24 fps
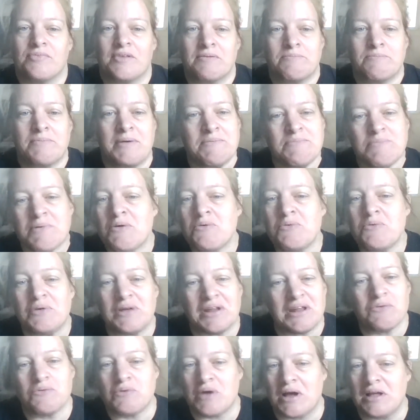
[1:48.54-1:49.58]
People
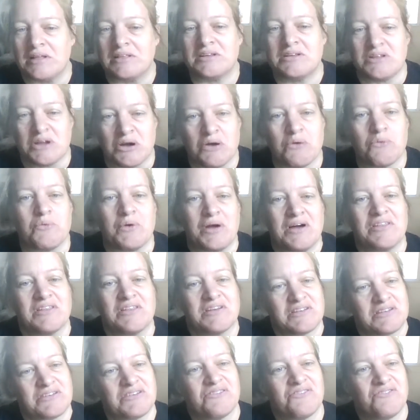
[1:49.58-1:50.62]
really want to know where
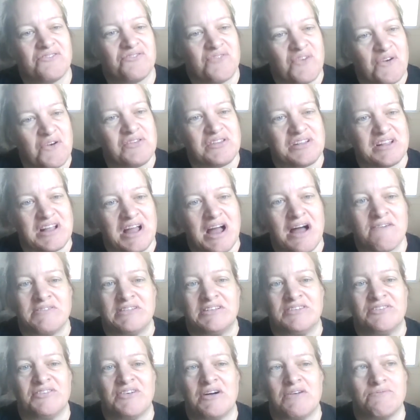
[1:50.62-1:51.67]
the food comes
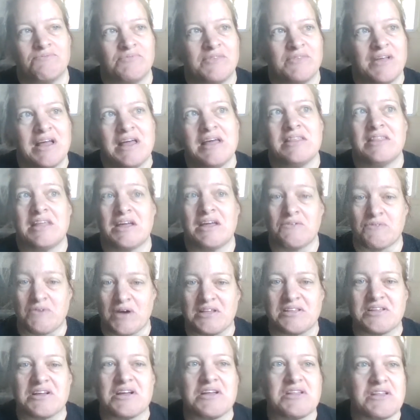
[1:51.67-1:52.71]
from. They
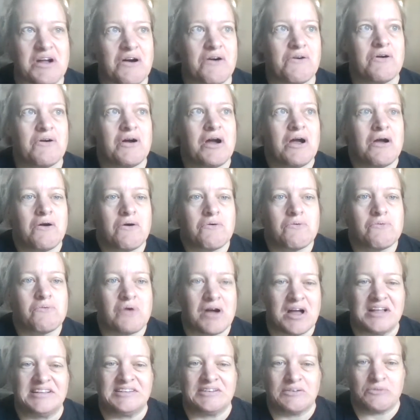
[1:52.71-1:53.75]
want to know
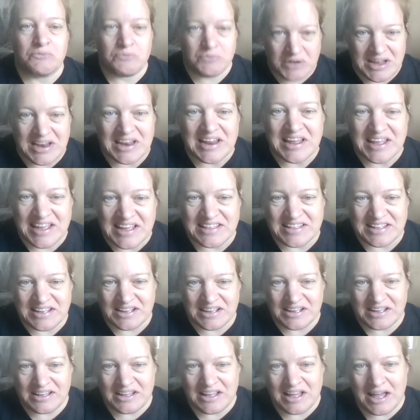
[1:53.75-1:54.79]
what's really in the
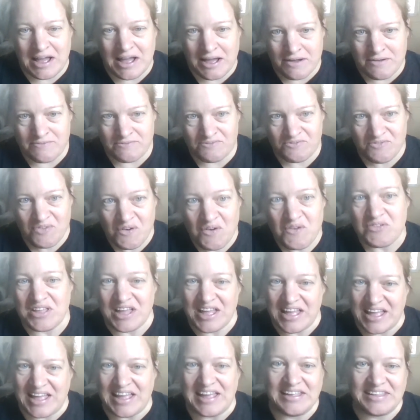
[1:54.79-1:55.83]
food
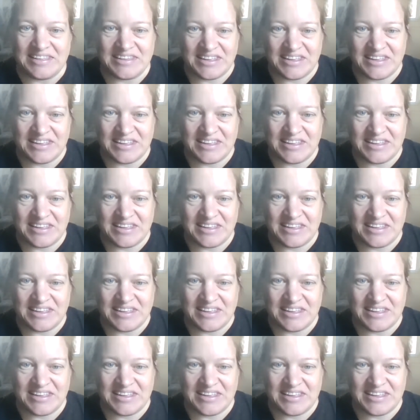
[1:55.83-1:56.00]
they eat.